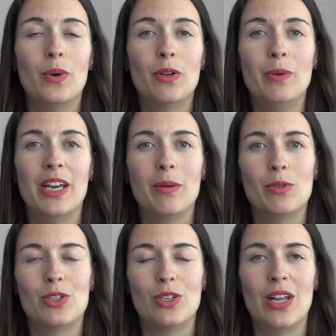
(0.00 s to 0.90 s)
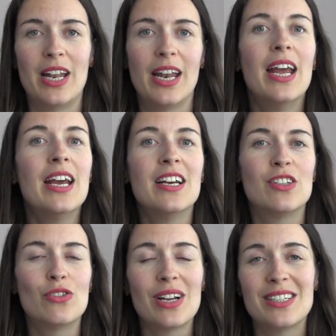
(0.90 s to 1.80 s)
will be able to then
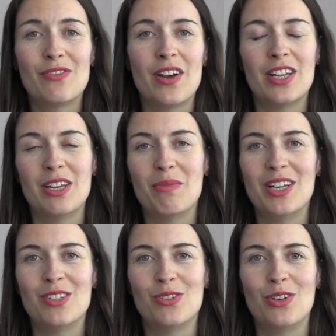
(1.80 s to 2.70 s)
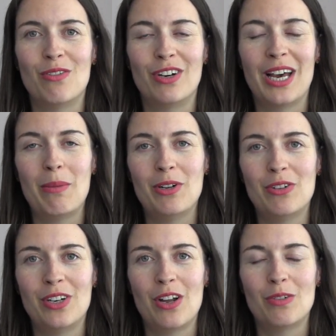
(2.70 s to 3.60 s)
transfer them into your
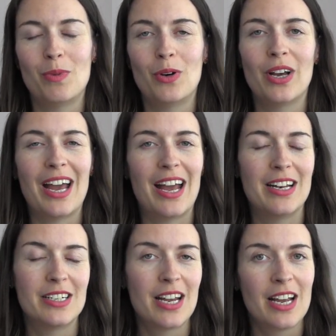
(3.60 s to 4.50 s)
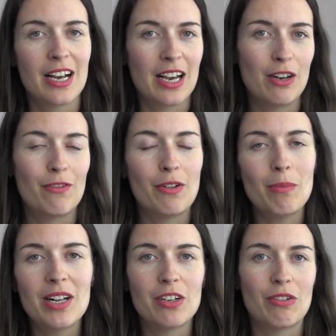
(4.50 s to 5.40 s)
vocabulary notebook and kind of
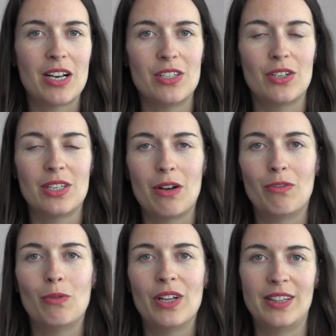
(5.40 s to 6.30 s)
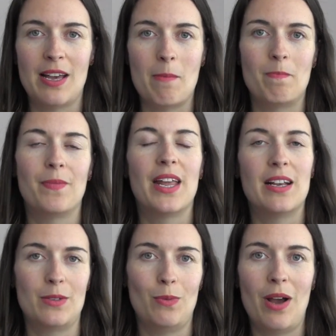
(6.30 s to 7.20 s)
familiarize yourself with them
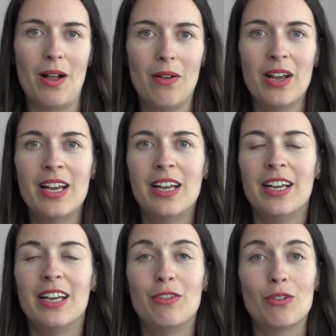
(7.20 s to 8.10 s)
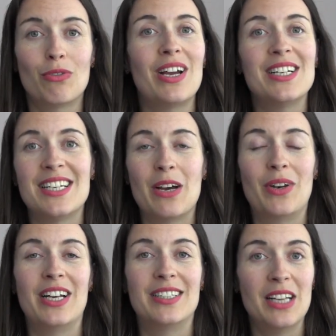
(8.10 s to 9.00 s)
as well. If you write
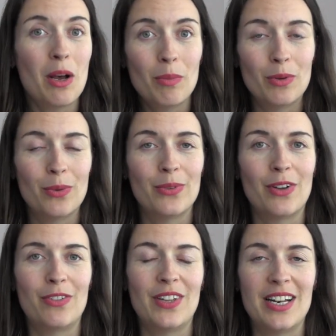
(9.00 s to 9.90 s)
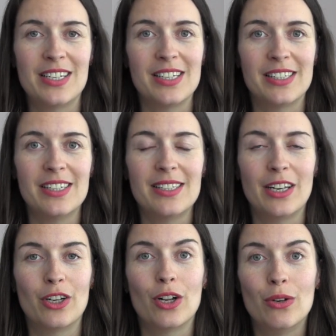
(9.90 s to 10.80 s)
down examples of sentences,
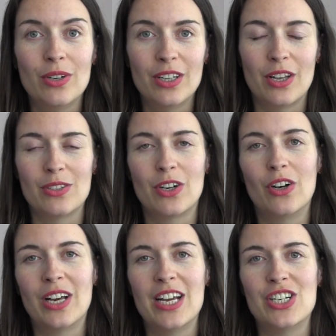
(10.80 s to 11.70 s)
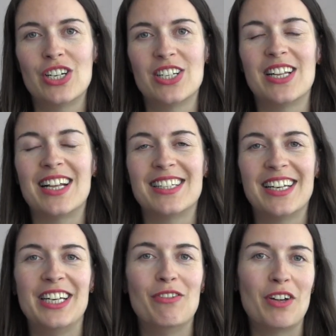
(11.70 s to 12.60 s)
including those collocations, that's
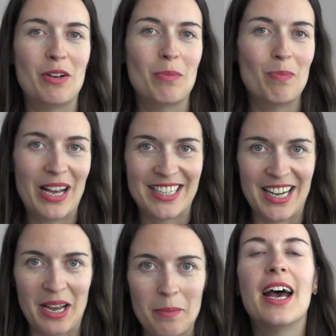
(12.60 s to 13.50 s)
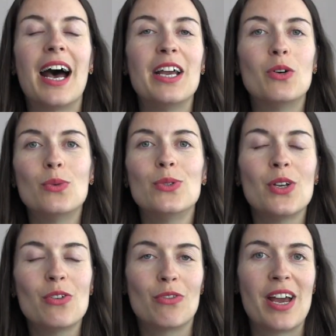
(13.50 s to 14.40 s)
even better. I
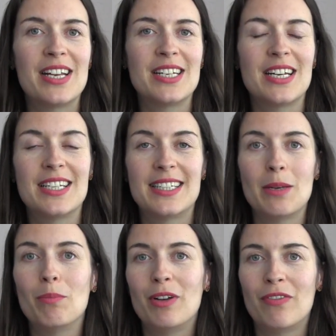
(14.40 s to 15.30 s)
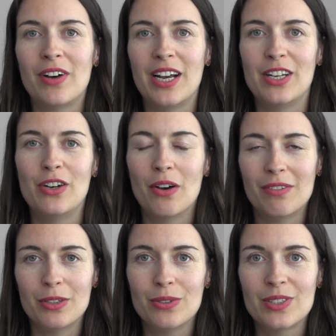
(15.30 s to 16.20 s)
also read simplified
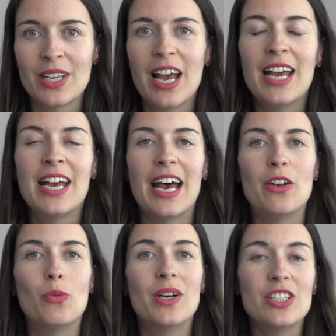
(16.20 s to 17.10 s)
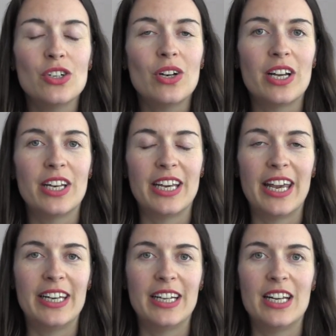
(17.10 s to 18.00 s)
novels, and when you're learning
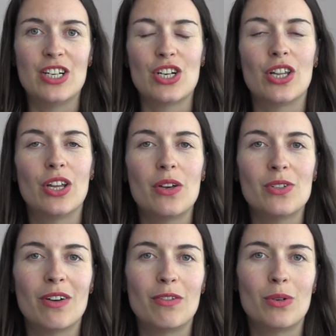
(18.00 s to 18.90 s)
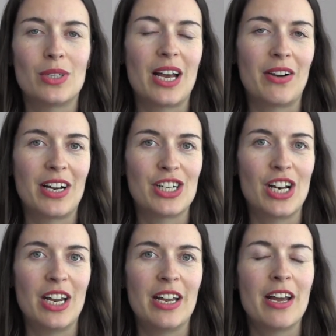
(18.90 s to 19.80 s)
English, those novels are
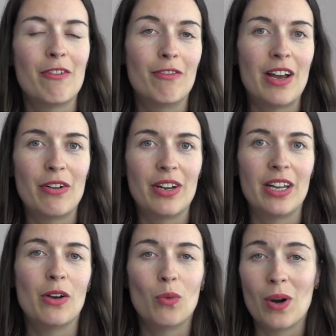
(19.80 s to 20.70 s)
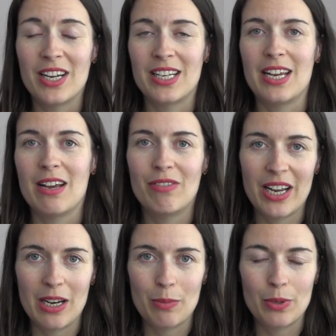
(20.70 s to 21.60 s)
actually very widely
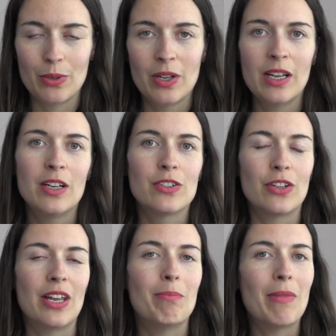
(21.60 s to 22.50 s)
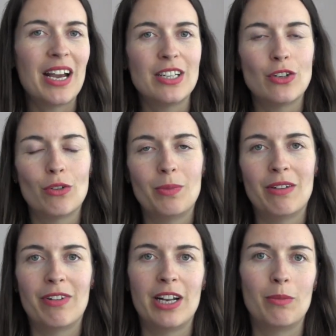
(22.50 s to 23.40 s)
available. So they might not
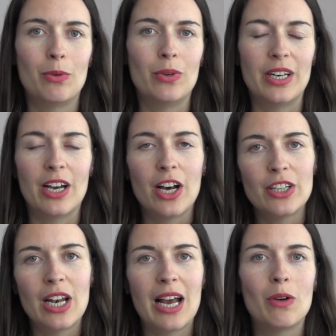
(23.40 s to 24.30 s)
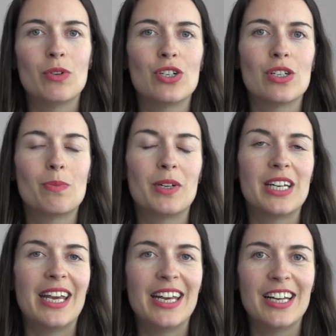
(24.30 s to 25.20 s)
be available in other languages, but
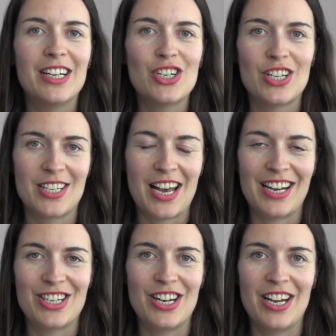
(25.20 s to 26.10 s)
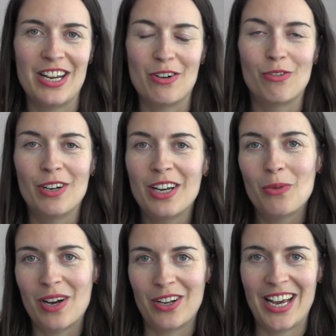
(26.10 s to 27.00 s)
English is actually really
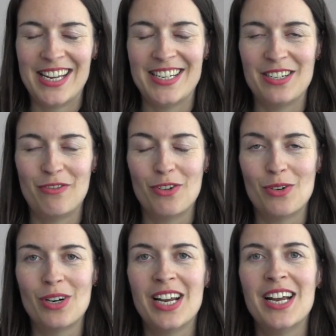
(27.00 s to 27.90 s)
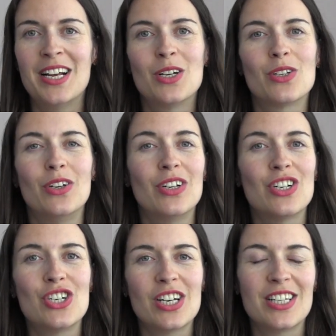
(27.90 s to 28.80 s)
well catered for. So you
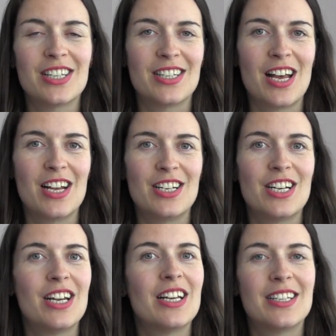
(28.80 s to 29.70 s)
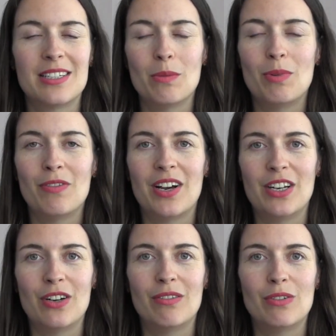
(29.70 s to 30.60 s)
can just search
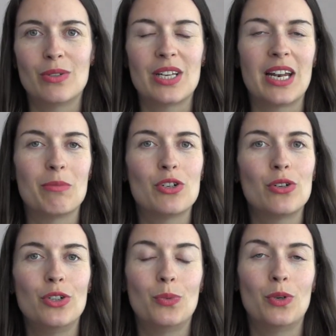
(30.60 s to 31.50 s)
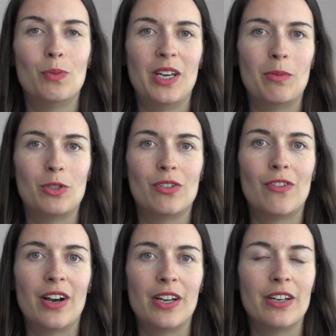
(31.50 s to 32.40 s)
simplified novels, and I'm sure you will be able to
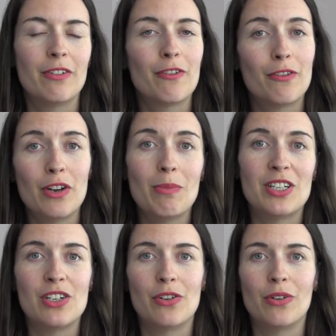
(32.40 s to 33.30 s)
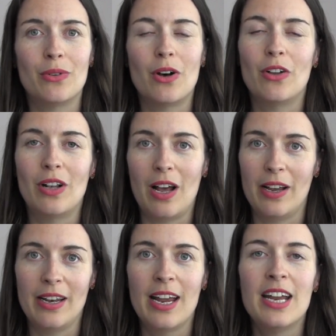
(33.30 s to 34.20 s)
find free material
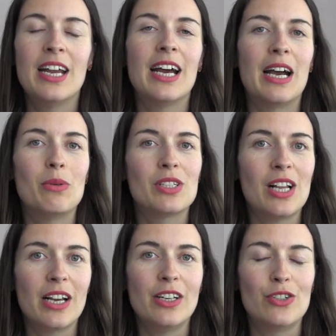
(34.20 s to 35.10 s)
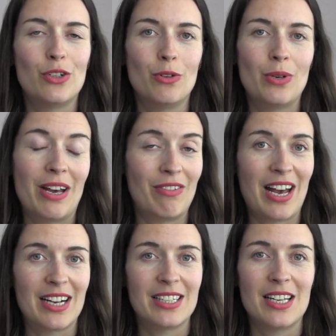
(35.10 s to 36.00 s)
online. I was lucky to have
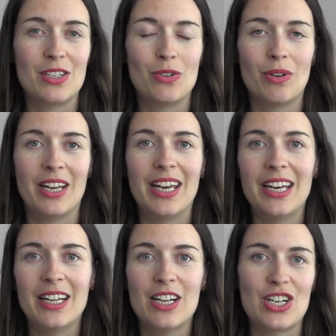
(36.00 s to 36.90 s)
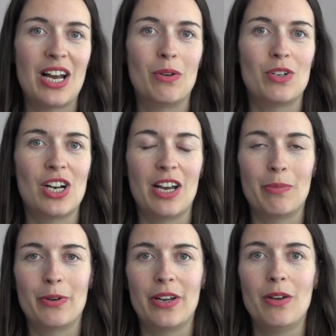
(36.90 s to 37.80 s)
access to an English language
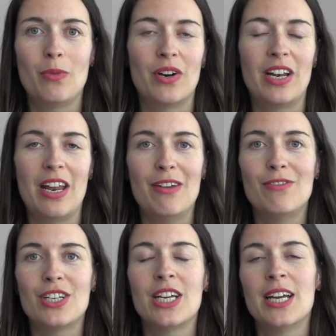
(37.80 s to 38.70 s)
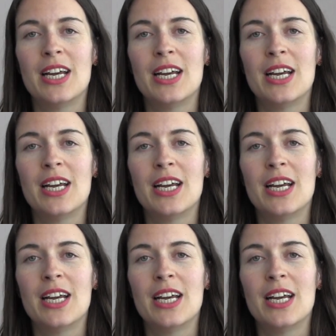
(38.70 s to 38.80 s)
library where I lived,